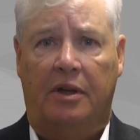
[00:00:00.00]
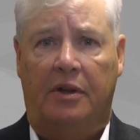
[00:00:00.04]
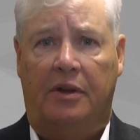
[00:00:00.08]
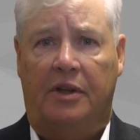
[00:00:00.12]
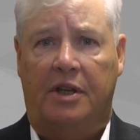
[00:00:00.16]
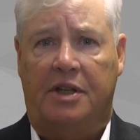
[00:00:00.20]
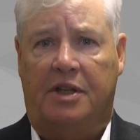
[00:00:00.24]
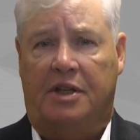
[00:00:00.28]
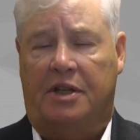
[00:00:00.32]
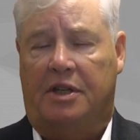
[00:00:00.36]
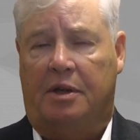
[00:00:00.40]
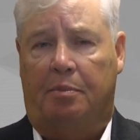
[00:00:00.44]

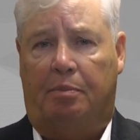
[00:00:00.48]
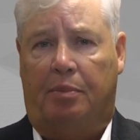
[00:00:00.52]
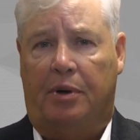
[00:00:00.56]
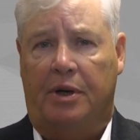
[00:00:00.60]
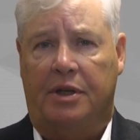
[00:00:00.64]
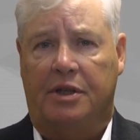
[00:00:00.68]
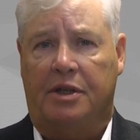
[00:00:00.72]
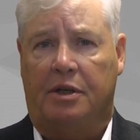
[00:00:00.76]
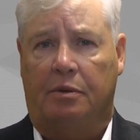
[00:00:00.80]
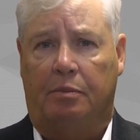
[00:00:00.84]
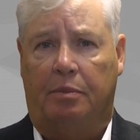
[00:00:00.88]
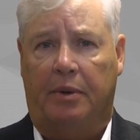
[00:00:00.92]
This is the
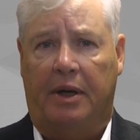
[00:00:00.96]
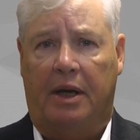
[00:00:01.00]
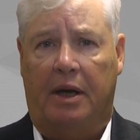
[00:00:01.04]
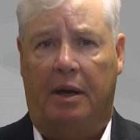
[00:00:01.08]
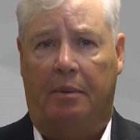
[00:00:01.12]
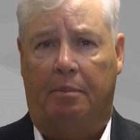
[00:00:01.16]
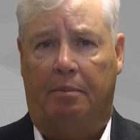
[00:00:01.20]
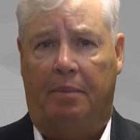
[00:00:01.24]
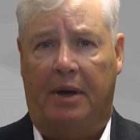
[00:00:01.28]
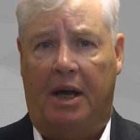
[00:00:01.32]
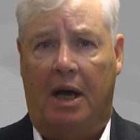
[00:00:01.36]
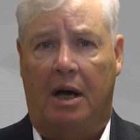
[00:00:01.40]
principle
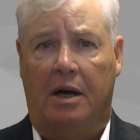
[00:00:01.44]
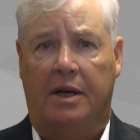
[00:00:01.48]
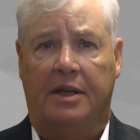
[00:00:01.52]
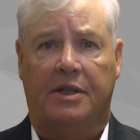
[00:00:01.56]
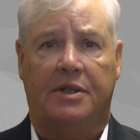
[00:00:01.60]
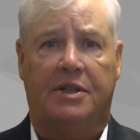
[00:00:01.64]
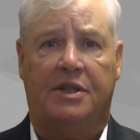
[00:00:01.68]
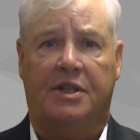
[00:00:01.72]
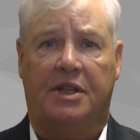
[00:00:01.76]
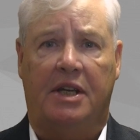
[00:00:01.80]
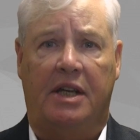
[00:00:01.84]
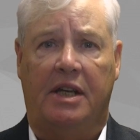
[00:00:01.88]

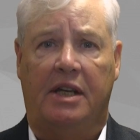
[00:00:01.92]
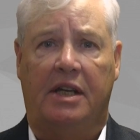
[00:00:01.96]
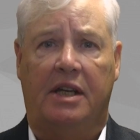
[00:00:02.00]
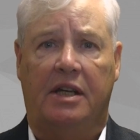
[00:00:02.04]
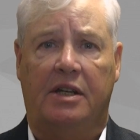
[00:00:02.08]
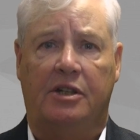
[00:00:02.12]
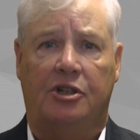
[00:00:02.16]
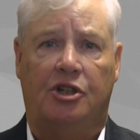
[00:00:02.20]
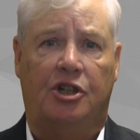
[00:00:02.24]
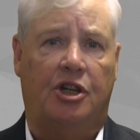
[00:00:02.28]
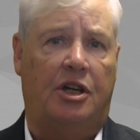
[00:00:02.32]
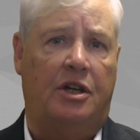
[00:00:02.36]
behind
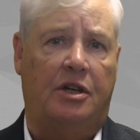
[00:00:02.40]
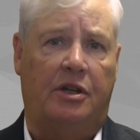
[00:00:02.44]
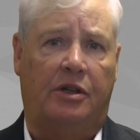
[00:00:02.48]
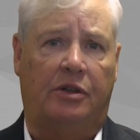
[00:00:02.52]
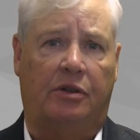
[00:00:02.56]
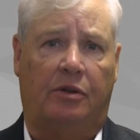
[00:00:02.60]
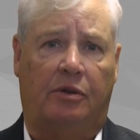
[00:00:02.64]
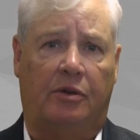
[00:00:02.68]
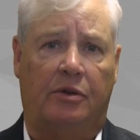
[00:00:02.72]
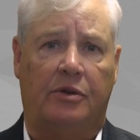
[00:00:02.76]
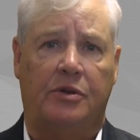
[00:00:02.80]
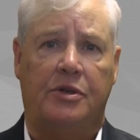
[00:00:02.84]
senior
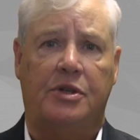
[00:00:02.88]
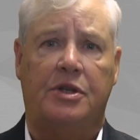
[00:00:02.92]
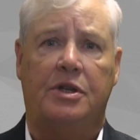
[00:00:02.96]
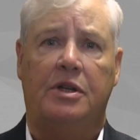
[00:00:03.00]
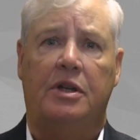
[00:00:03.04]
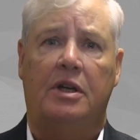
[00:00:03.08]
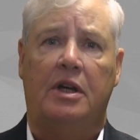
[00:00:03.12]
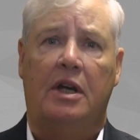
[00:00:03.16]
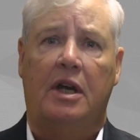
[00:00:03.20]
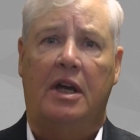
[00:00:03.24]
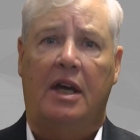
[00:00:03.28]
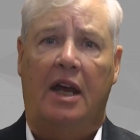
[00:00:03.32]
journals.
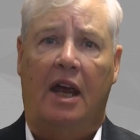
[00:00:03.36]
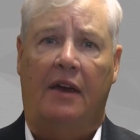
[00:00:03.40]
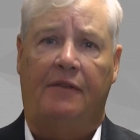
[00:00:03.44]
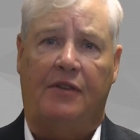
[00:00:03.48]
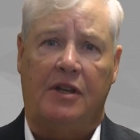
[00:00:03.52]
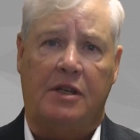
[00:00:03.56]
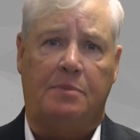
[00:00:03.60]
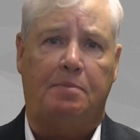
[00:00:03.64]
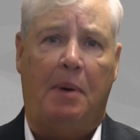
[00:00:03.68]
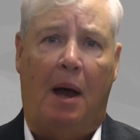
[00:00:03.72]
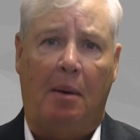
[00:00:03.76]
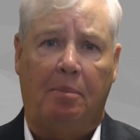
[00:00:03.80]
If
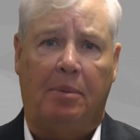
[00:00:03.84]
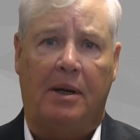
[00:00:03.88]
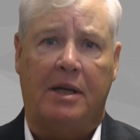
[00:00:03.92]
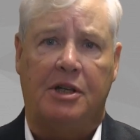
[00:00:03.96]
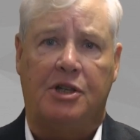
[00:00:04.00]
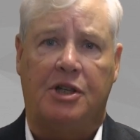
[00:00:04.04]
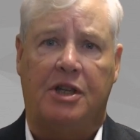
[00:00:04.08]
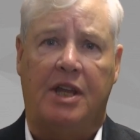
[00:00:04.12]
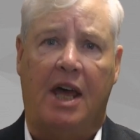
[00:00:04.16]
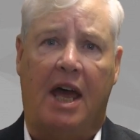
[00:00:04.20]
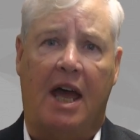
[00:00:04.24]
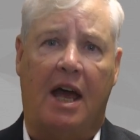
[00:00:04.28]
it's
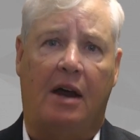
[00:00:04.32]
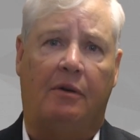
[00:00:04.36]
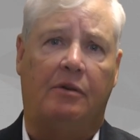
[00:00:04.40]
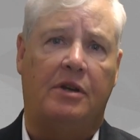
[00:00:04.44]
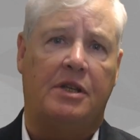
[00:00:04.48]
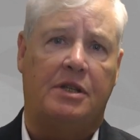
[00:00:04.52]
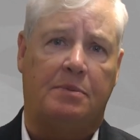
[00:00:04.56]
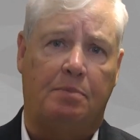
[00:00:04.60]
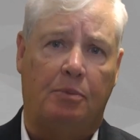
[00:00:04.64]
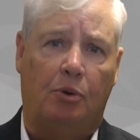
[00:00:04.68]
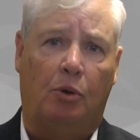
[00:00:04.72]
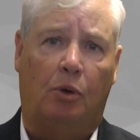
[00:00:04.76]
published there,
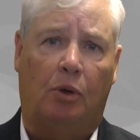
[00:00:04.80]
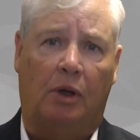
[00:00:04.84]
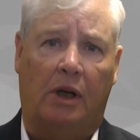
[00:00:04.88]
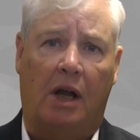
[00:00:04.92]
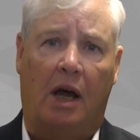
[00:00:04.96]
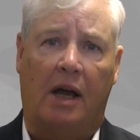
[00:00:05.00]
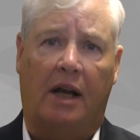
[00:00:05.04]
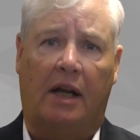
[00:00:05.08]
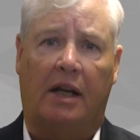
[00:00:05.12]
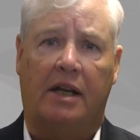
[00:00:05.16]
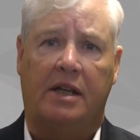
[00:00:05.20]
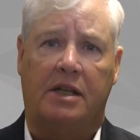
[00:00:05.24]
it's more
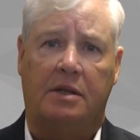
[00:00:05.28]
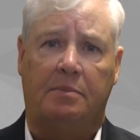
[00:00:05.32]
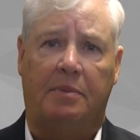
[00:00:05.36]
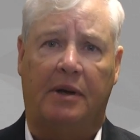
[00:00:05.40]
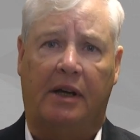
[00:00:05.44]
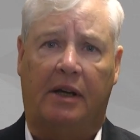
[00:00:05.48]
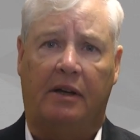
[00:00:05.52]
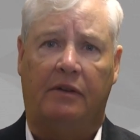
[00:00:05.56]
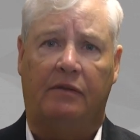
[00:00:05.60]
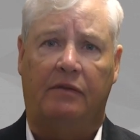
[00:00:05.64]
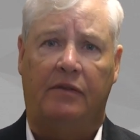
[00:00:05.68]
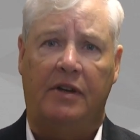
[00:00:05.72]
likely to
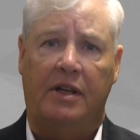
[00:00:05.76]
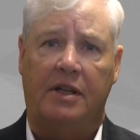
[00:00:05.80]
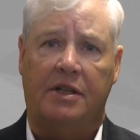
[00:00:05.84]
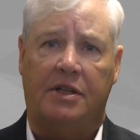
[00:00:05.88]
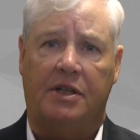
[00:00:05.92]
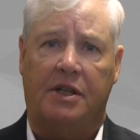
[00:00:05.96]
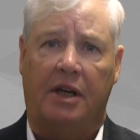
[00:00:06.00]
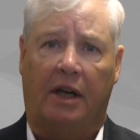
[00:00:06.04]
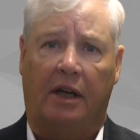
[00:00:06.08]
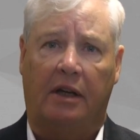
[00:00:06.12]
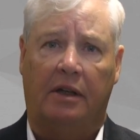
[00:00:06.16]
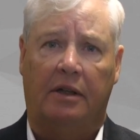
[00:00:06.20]
be
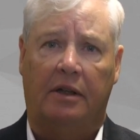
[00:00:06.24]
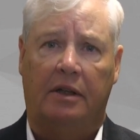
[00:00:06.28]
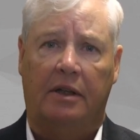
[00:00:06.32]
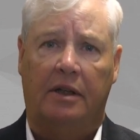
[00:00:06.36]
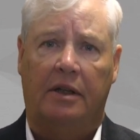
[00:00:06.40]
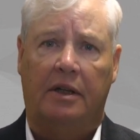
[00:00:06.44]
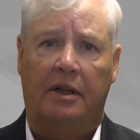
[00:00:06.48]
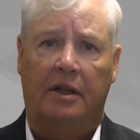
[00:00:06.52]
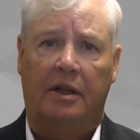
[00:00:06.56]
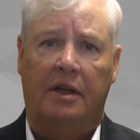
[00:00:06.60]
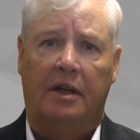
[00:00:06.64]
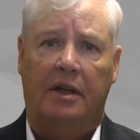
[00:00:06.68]
convincing.
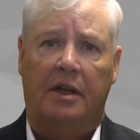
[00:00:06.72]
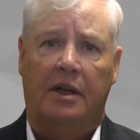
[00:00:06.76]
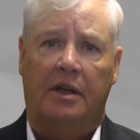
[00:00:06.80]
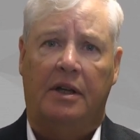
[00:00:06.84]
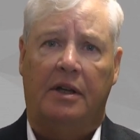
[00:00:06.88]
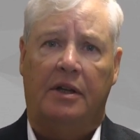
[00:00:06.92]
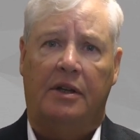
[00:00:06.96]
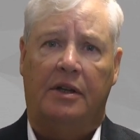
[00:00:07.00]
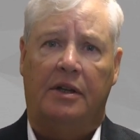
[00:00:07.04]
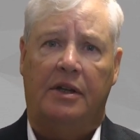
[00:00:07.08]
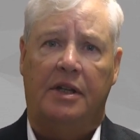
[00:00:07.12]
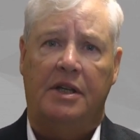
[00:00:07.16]

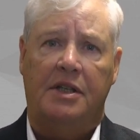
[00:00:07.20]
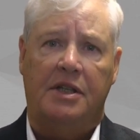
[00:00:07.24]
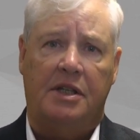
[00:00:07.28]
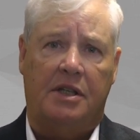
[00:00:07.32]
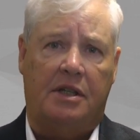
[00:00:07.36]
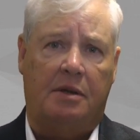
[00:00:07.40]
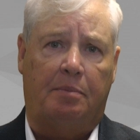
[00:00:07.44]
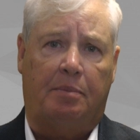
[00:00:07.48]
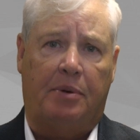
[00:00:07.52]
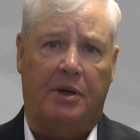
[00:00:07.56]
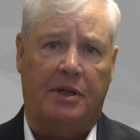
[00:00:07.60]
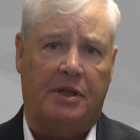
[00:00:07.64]
This is
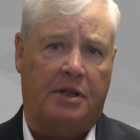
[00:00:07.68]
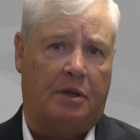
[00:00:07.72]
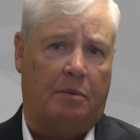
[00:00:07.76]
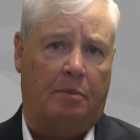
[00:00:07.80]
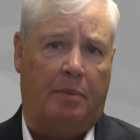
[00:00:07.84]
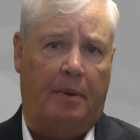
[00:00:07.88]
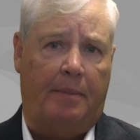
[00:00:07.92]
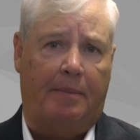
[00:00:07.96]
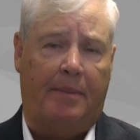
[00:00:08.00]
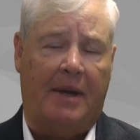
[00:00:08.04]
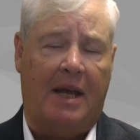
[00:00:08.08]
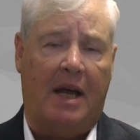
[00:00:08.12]
the
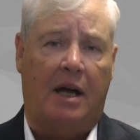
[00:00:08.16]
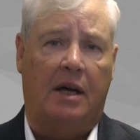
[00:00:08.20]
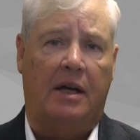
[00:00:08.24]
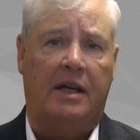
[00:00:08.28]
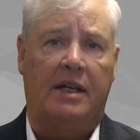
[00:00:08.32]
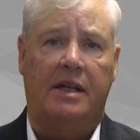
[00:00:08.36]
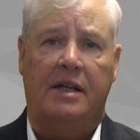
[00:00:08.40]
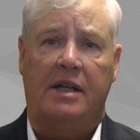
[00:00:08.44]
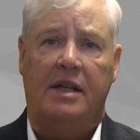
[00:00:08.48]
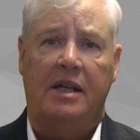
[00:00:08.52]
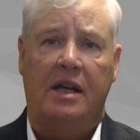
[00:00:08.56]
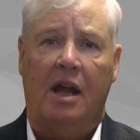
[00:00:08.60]
principle
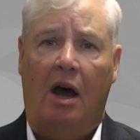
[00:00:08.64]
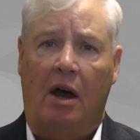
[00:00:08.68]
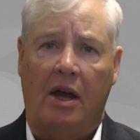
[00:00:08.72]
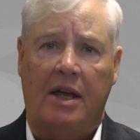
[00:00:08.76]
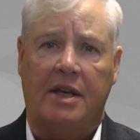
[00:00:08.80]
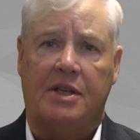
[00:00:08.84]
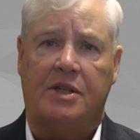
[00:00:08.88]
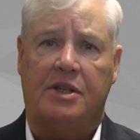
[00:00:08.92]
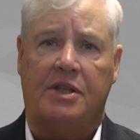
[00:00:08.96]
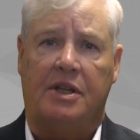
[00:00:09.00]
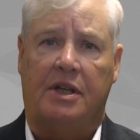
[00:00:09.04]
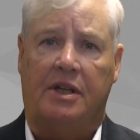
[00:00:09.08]
behind
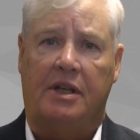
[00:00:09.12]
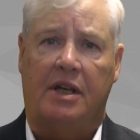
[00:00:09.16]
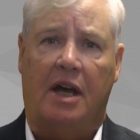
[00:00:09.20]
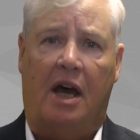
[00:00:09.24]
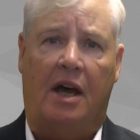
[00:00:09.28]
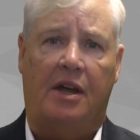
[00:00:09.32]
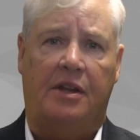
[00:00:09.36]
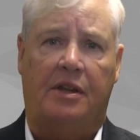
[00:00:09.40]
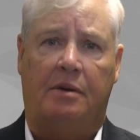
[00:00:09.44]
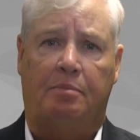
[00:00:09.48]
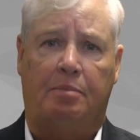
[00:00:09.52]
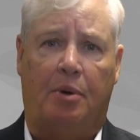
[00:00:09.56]
NICE and
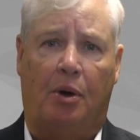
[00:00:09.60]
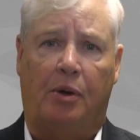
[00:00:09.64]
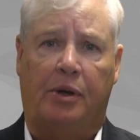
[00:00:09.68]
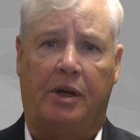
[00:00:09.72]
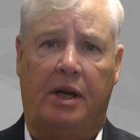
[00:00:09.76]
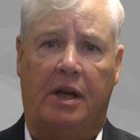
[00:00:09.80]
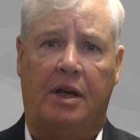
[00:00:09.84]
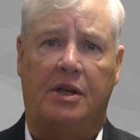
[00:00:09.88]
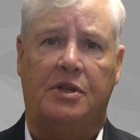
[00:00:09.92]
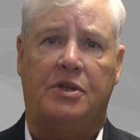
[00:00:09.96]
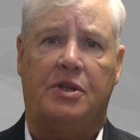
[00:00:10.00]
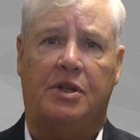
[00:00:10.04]
other
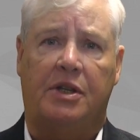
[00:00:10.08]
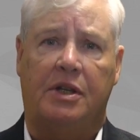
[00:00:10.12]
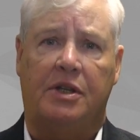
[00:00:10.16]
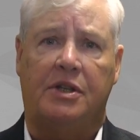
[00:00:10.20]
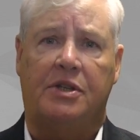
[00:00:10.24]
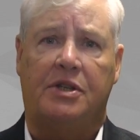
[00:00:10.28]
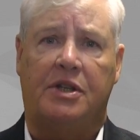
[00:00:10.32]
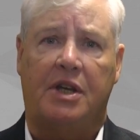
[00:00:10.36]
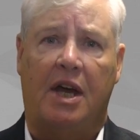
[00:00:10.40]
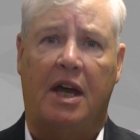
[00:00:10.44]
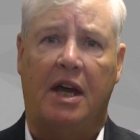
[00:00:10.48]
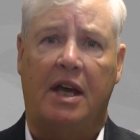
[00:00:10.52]
bodies that
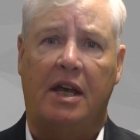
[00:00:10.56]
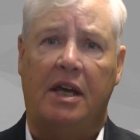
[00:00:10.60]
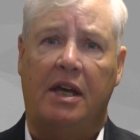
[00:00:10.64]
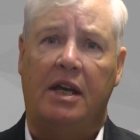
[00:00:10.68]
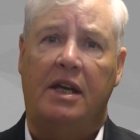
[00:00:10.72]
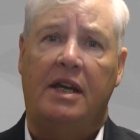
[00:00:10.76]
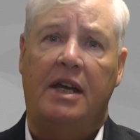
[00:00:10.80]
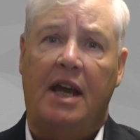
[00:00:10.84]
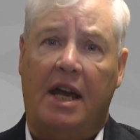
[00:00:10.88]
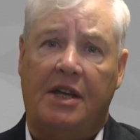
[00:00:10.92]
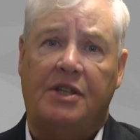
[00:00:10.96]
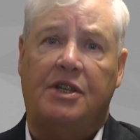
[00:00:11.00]
say,
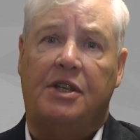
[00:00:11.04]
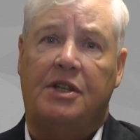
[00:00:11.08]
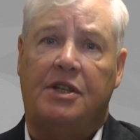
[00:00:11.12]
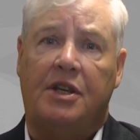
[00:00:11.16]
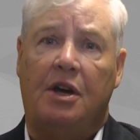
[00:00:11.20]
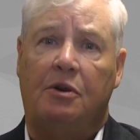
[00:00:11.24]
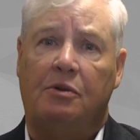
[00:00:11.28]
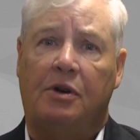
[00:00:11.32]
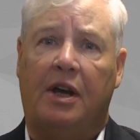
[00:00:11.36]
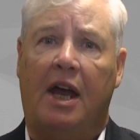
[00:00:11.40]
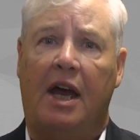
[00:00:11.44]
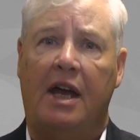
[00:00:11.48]
yes, it's
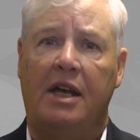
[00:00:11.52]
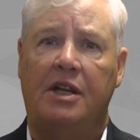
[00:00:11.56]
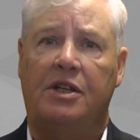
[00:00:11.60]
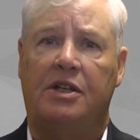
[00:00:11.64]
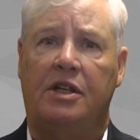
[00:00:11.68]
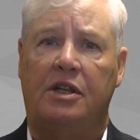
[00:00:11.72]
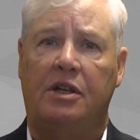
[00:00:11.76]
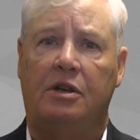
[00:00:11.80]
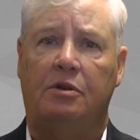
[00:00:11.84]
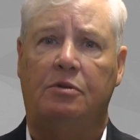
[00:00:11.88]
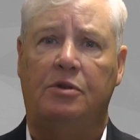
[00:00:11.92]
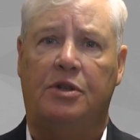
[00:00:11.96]
okay
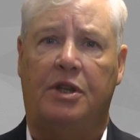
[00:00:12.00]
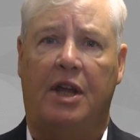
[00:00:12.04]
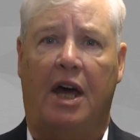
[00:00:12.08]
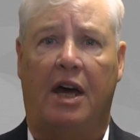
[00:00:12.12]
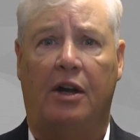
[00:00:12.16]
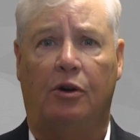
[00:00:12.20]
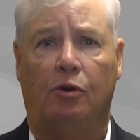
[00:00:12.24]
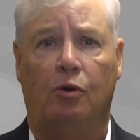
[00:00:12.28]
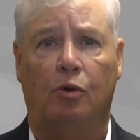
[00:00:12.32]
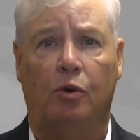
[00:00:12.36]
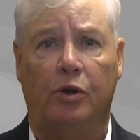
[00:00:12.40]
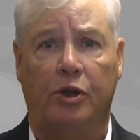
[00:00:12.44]
to use
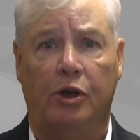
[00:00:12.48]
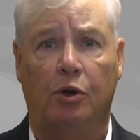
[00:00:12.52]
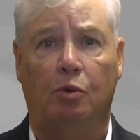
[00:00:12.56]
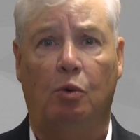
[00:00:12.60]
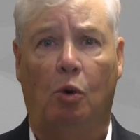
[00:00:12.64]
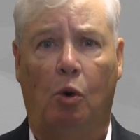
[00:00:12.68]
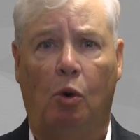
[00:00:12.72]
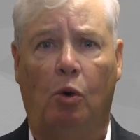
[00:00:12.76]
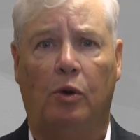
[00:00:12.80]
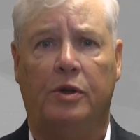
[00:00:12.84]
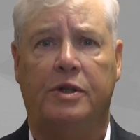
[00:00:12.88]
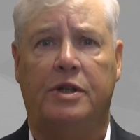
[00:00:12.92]
that, or you
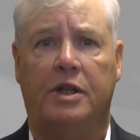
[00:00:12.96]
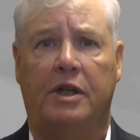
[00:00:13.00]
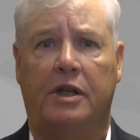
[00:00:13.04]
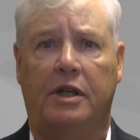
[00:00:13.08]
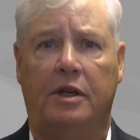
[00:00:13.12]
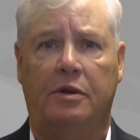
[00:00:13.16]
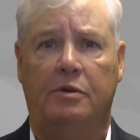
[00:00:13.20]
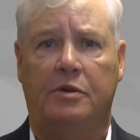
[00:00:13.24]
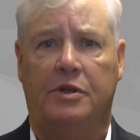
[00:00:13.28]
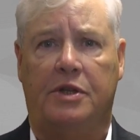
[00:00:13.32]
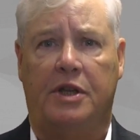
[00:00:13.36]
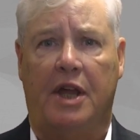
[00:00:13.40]
ought to
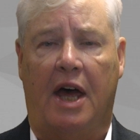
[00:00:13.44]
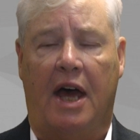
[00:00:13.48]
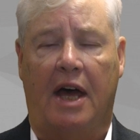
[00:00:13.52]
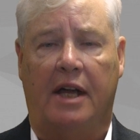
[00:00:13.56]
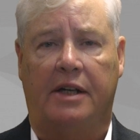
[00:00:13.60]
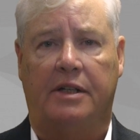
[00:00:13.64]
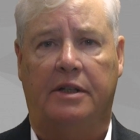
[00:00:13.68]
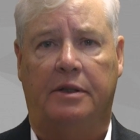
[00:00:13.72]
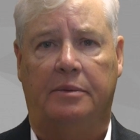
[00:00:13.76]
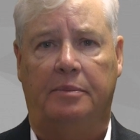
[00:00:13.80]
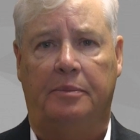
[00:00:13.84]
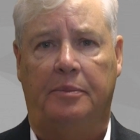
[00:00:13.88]
use
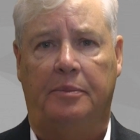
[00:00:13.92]
that.